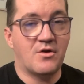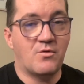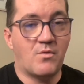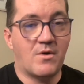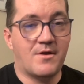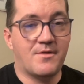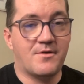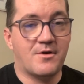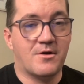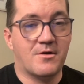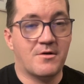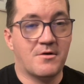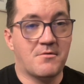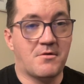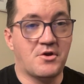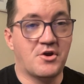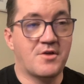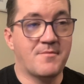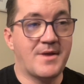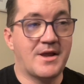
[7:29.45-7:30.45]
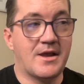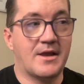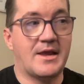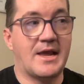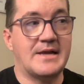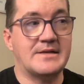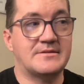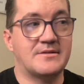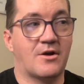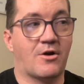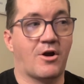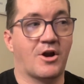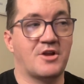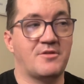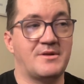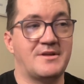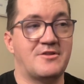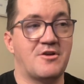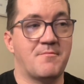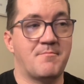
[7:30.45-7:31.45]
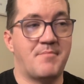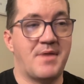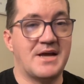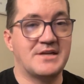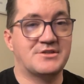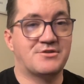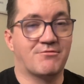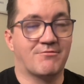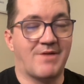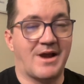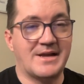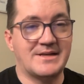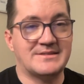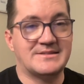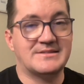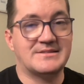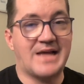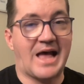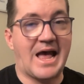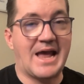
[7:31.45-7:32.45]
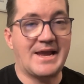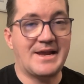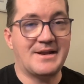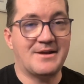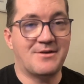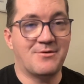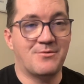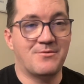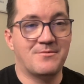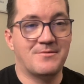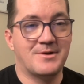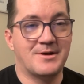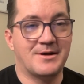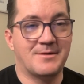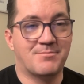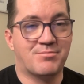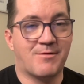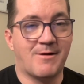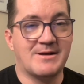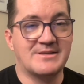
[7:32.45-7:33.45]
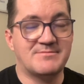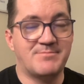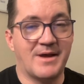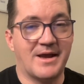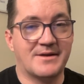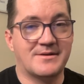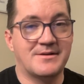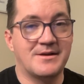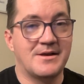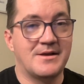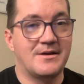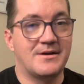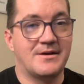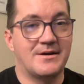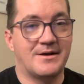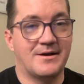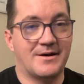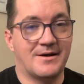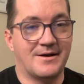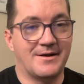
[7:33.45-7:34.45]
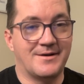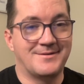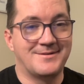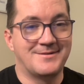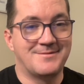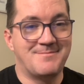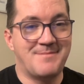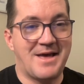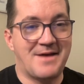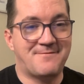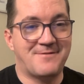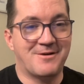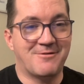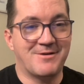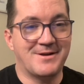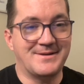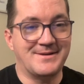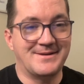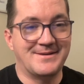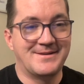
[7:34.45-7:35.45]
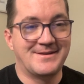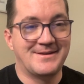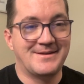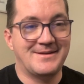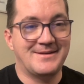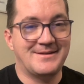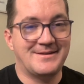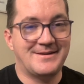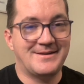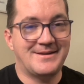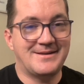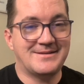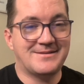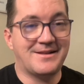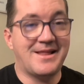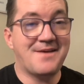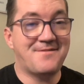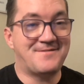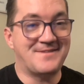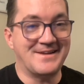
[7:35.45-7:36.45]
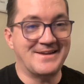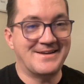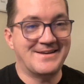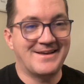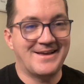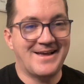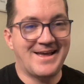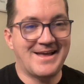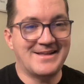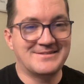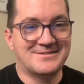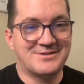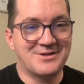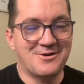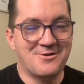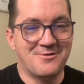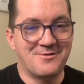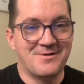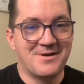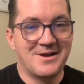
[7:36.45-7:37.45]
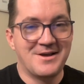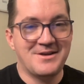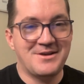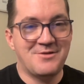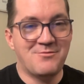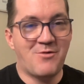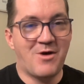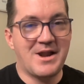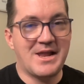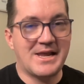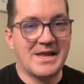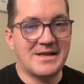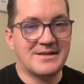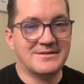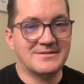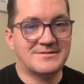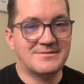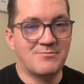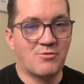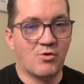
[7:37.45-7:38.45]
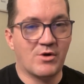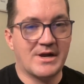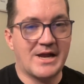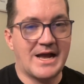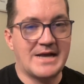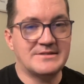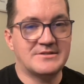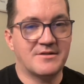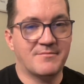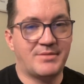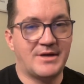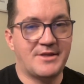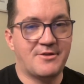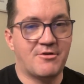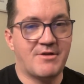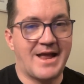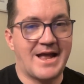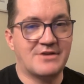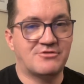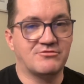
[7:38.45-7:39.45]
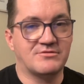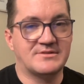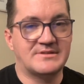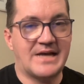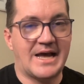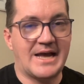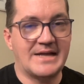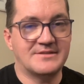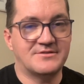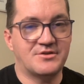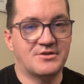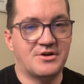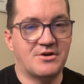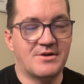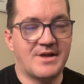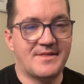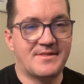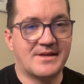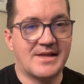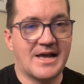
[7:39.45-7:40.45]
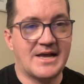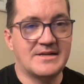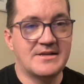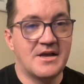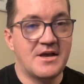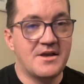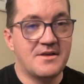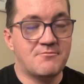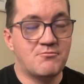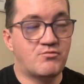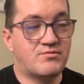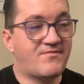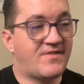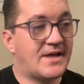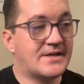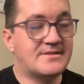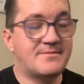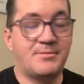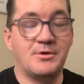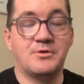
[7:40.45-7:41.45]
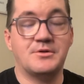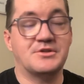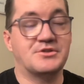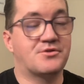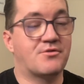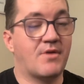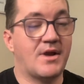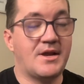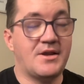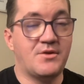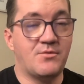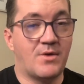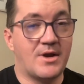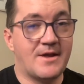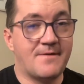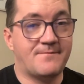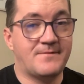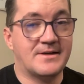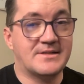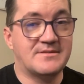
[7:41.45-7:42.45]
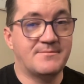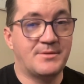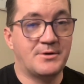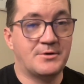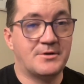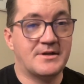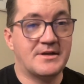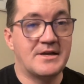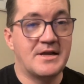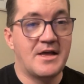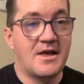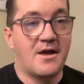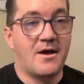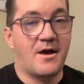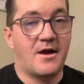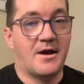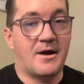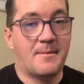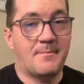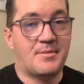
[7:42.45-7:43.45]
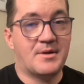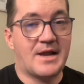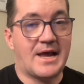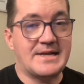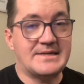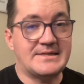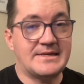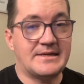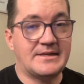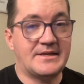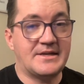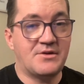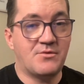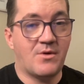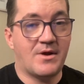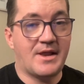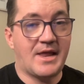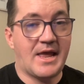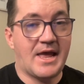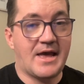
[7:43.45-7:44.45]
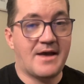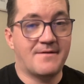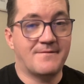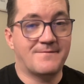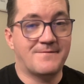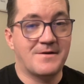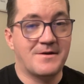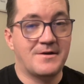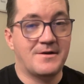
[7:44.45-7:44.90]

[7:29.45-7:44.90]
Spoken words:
can make a case that arguably their best right side prospect, Matt Vigridden, he's lefty. And so you want to get some more guys who can play their natural side, so you don't have the guy. Flexibility is great. You want to have flexibility, but ideally you want to have